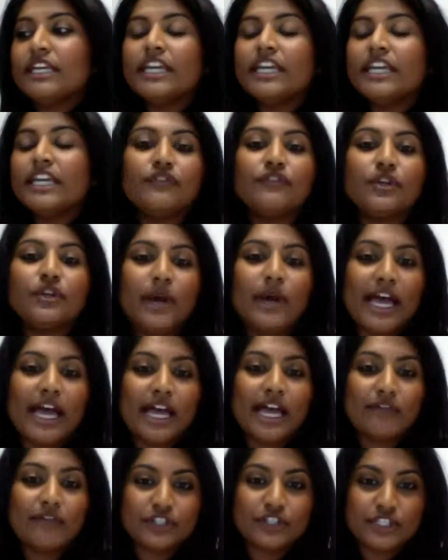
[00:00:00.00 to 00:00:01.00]
If you
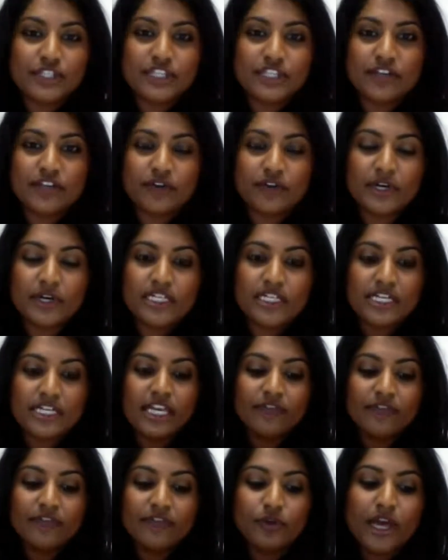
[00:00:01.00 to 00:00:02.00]
have, just to give you an
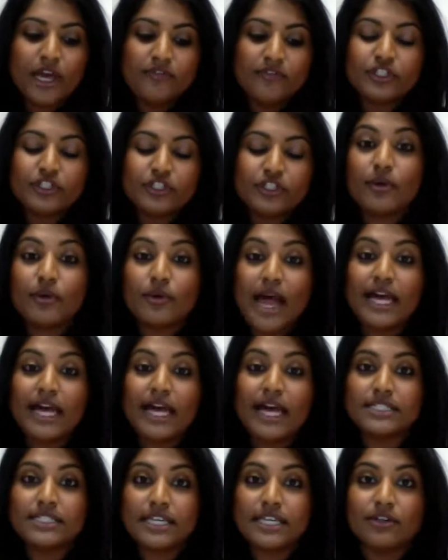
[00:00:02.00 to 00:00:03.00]
idea, if you have 2
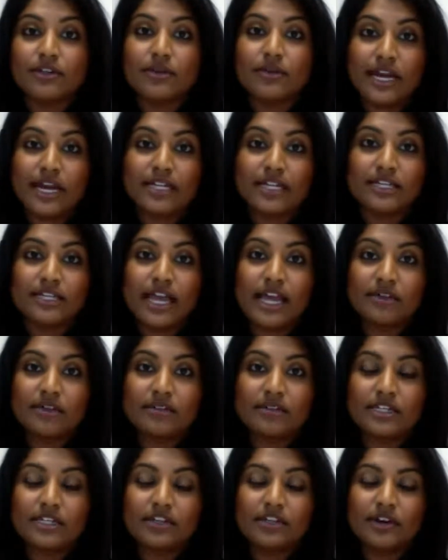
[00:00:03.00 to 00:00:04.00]
ads in your ad
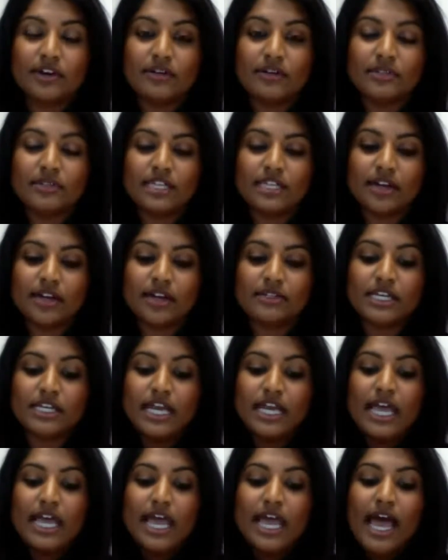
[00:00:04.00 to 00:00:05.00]
account, in your AdWords account,
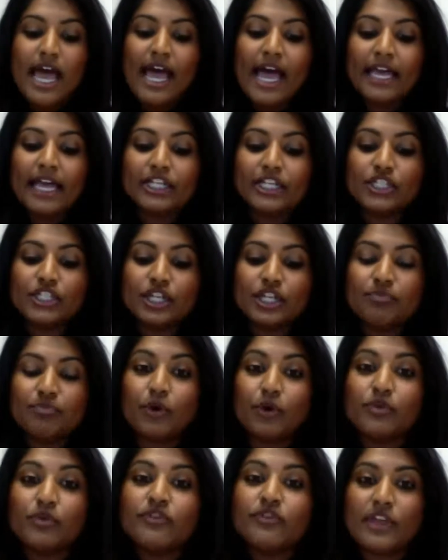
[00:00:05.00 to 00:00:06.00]
and
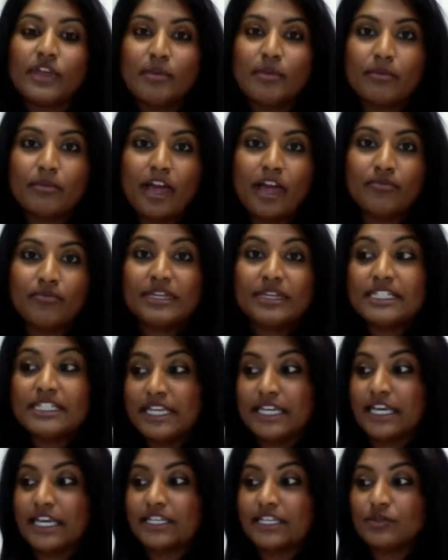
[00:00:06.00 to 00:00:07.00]
both of them have been
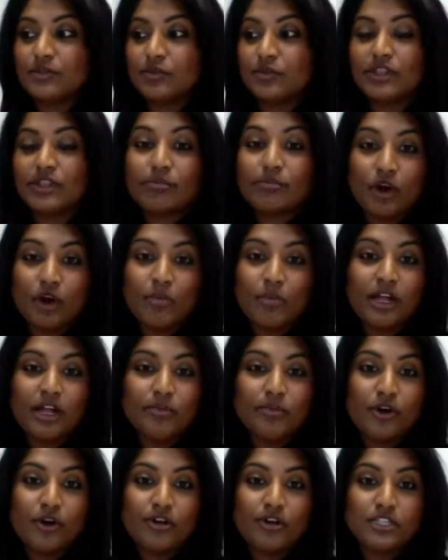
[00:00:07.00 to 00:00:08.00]
ticked with the
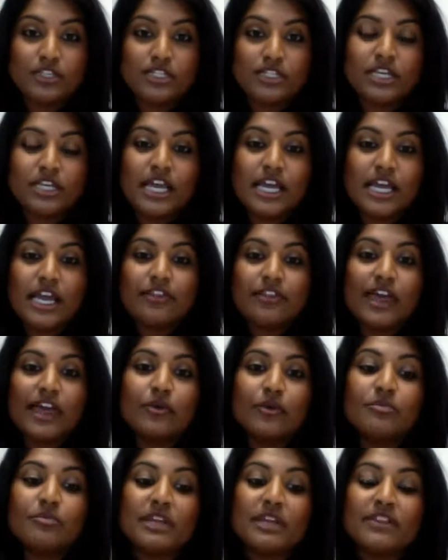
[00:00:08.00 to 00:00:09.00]
mobile box,
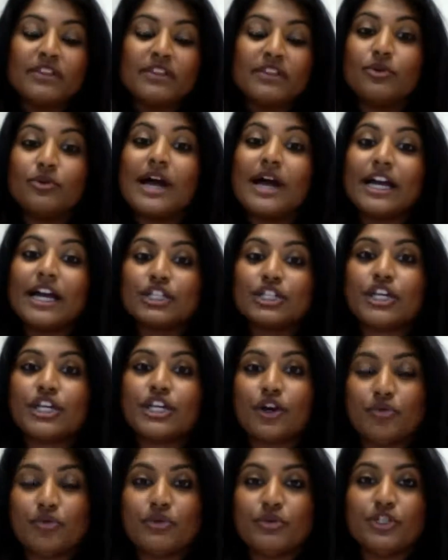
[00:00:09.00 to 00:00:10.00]
that would mean that you are
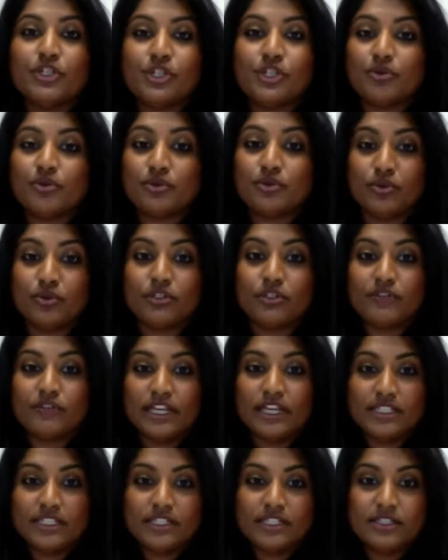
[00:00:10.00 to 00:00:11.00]
actually open to show on all
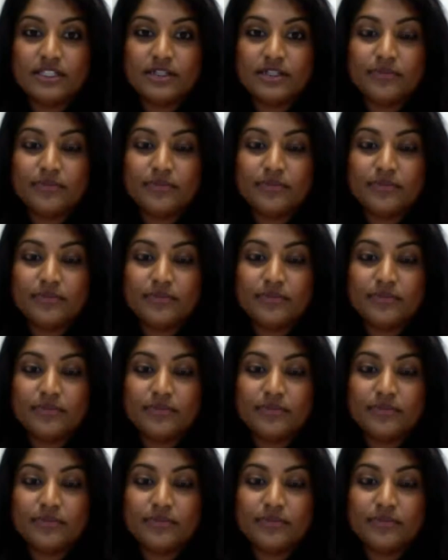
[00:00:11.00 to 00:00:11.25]
devices.